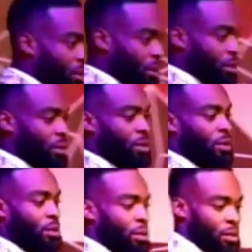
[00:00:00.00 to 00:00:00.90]

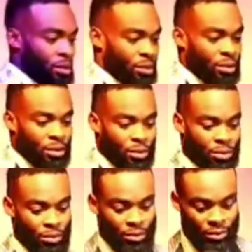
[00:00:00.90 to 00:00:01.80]

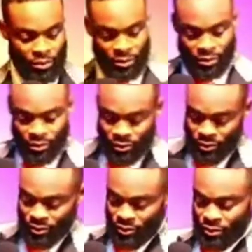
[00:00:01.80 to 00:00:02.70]

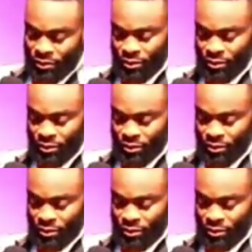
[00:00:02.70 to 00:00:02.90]
No one is speaking in this clip.